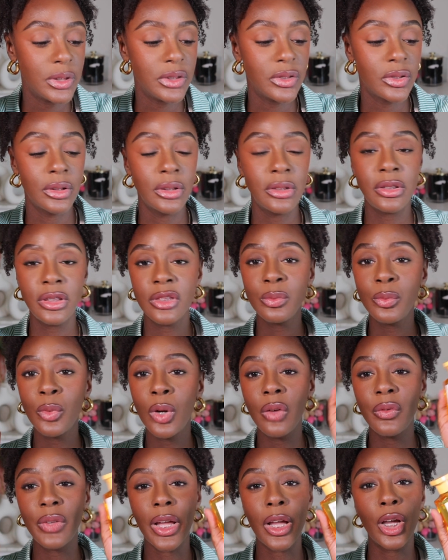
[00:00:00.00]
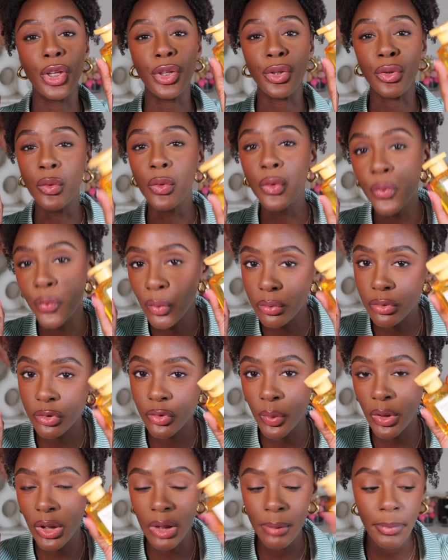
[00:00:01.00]
So this is more of like a youthful
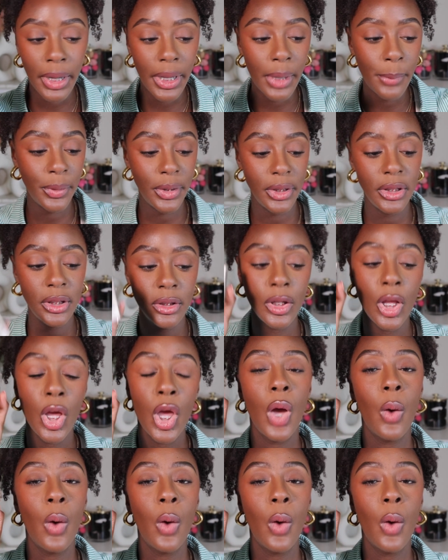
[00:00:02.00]
sweet in my opinion,